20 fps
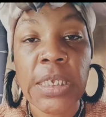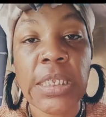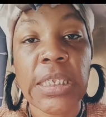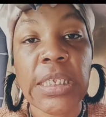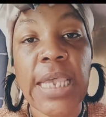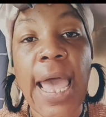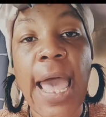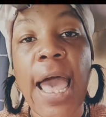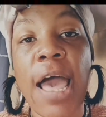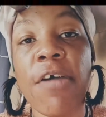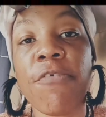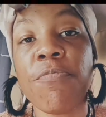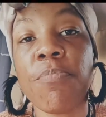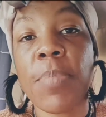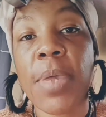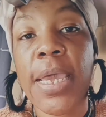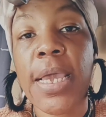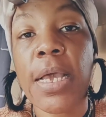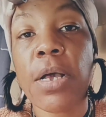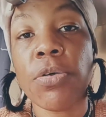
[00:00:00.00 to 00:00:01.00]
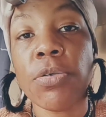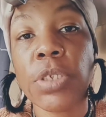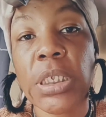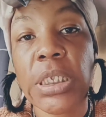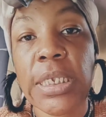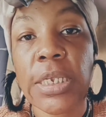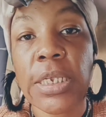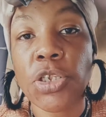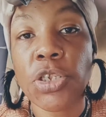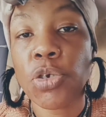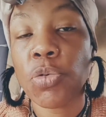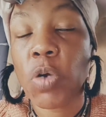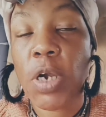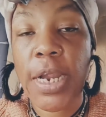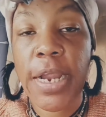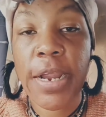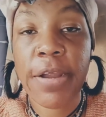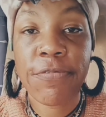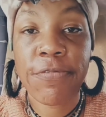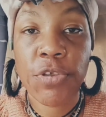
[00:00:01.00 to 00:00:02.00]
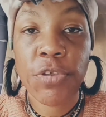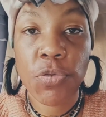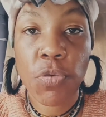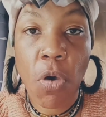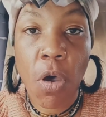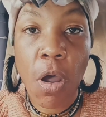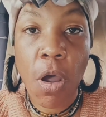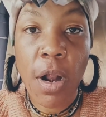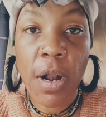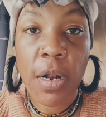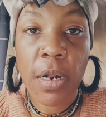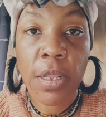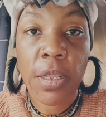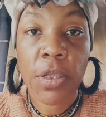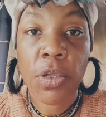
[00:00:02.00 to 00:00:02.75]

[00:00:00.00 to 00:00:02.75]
to have mail sent to wherever you are,